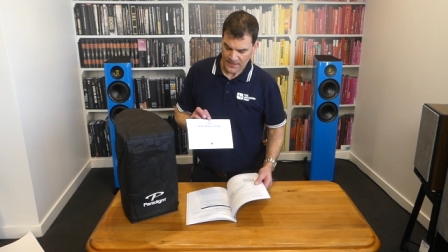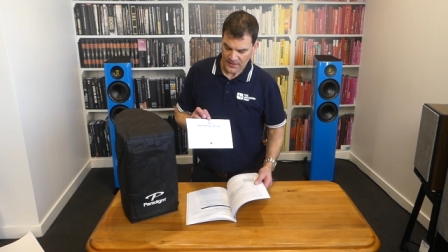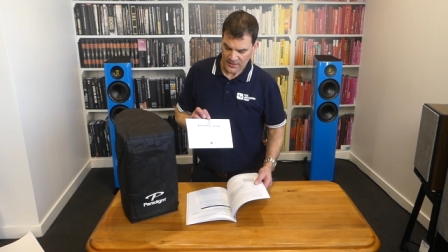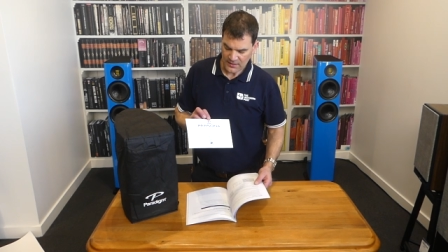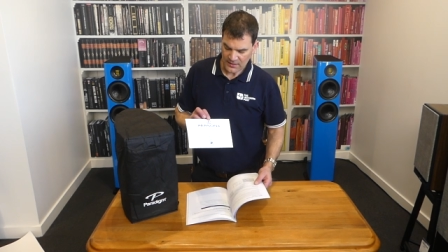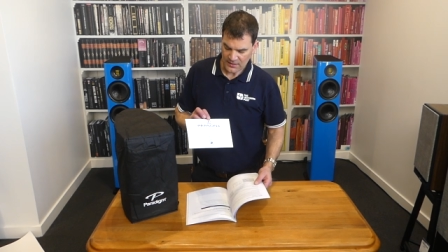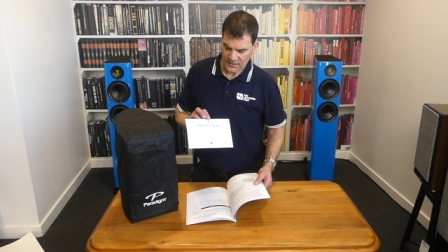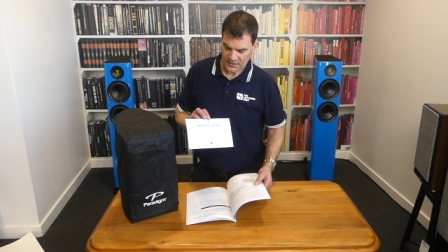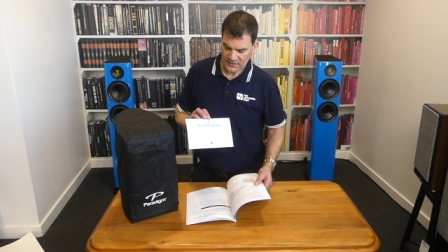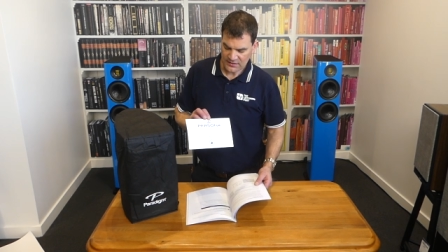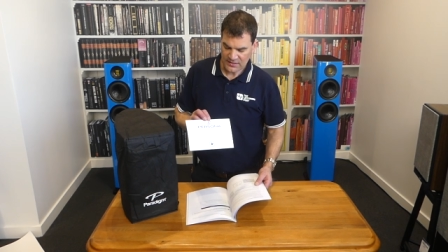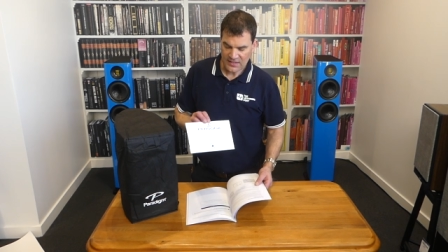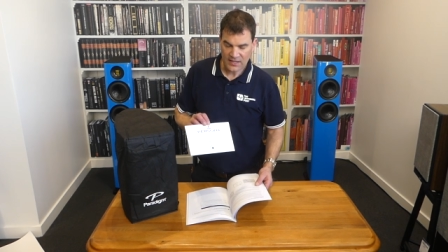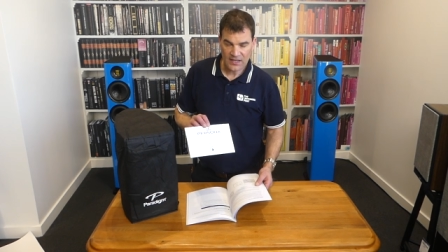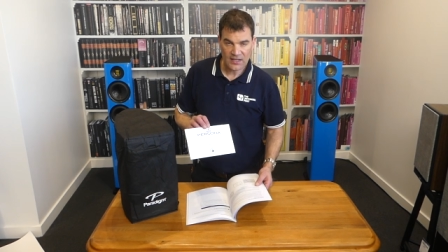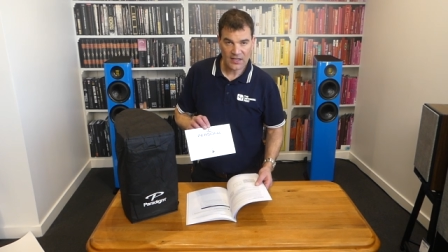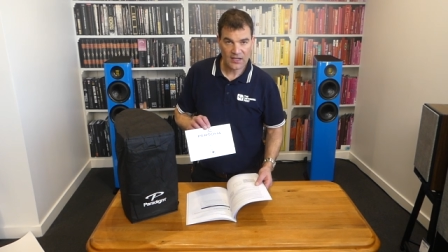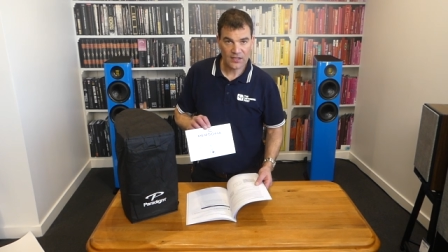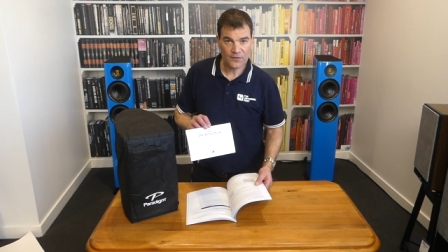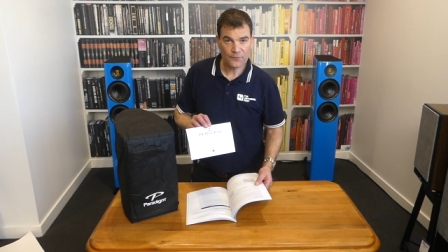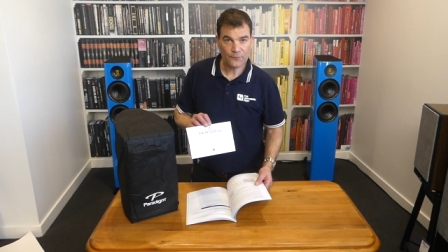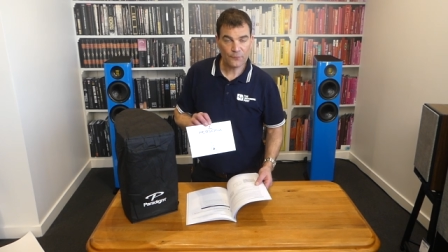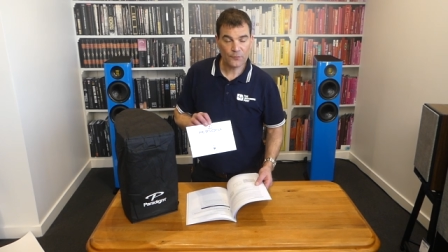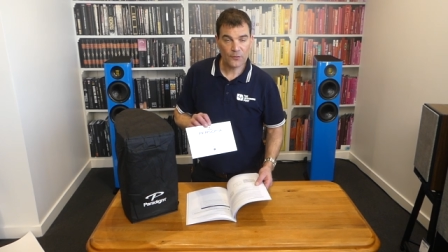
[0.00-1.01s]
uh,
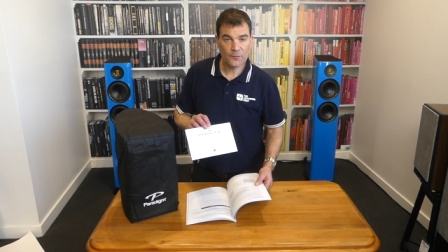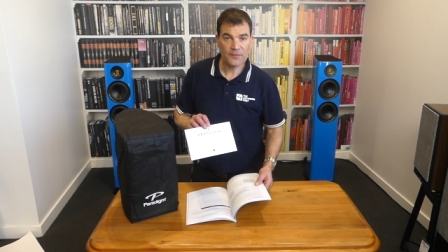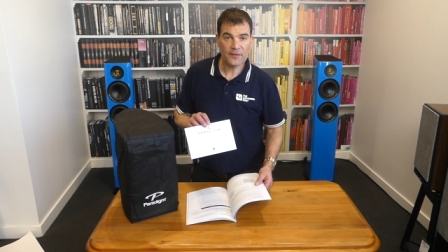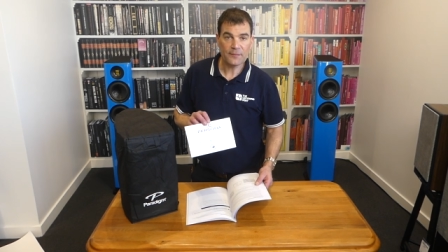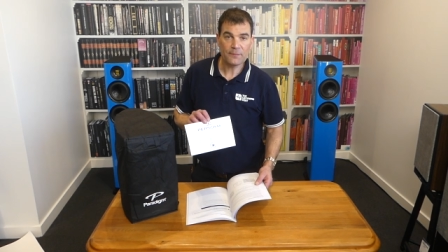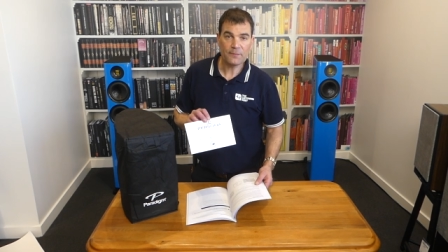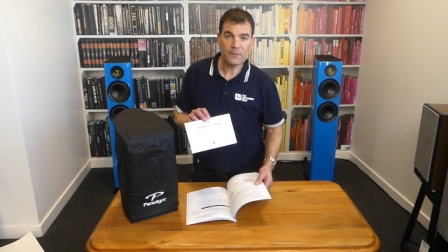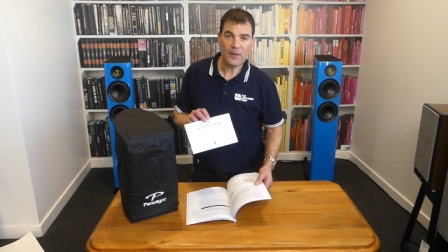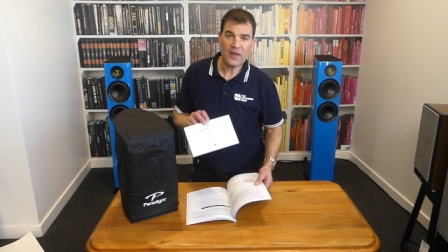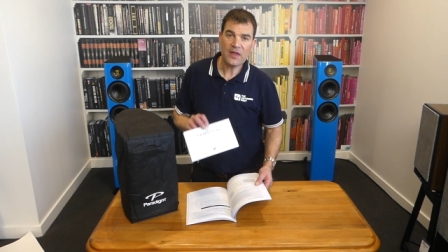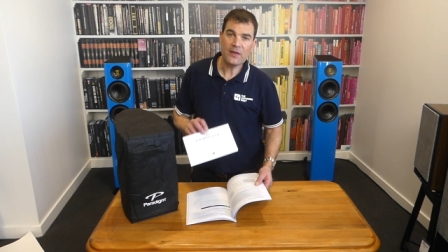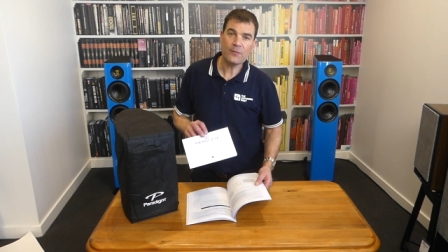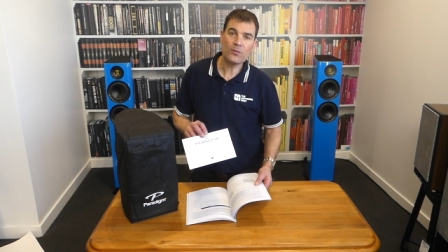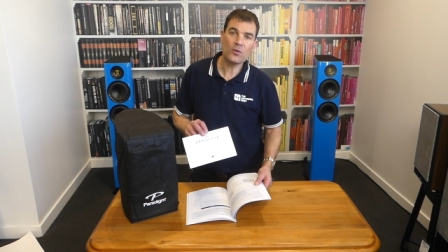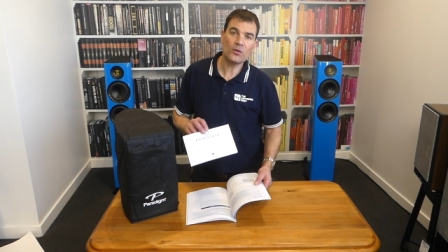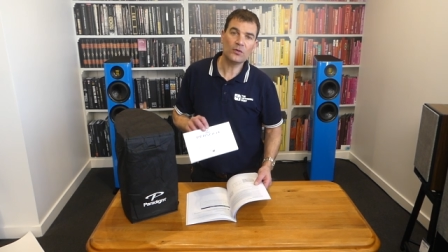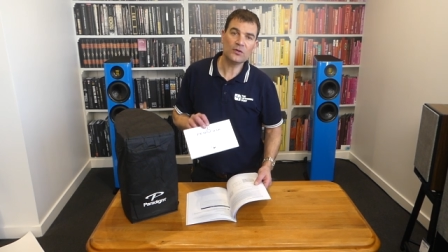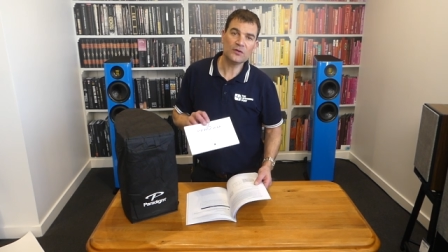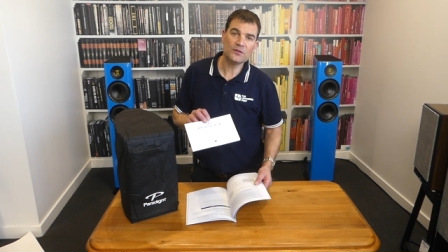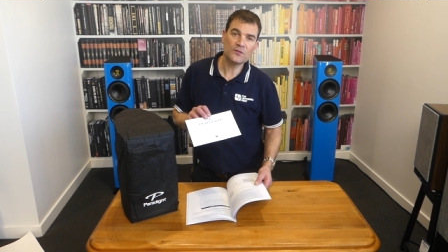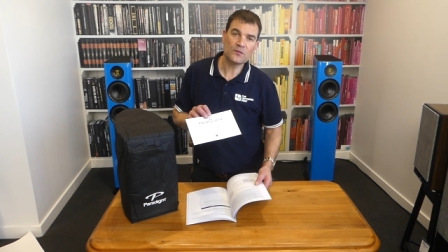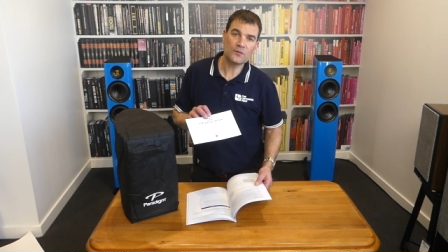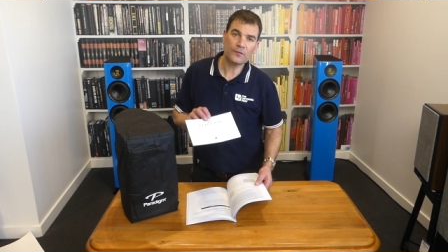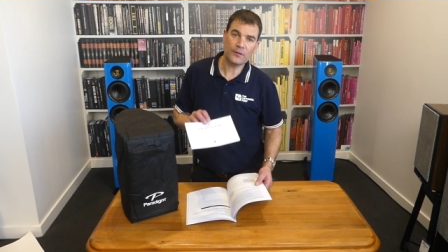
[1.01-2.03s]
card from the people
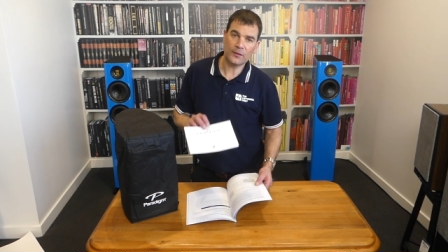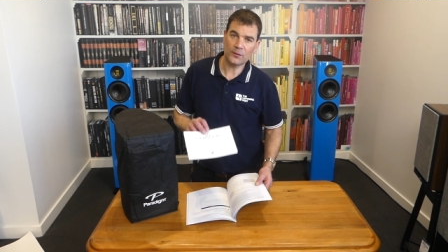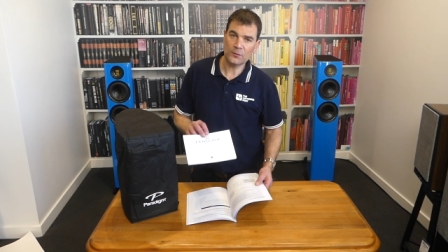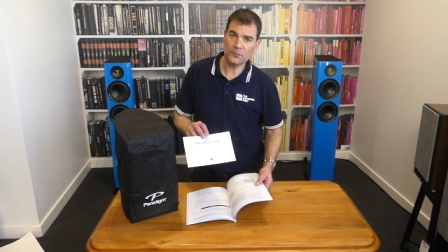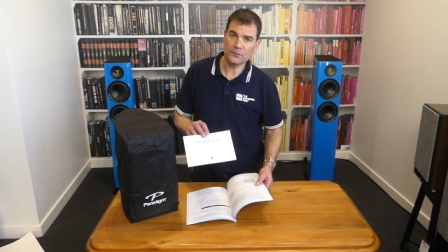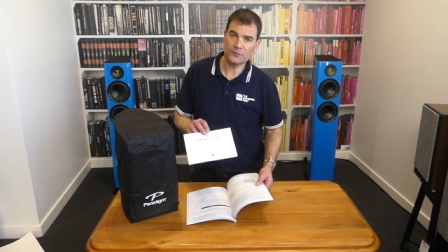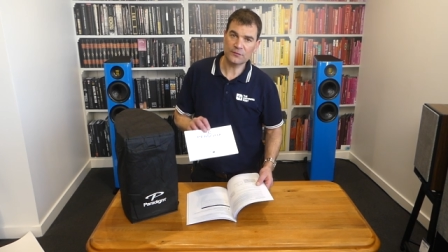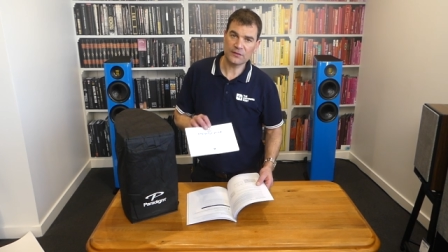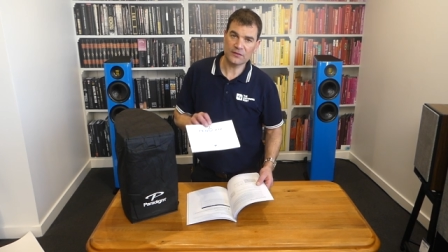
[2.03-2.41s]
involved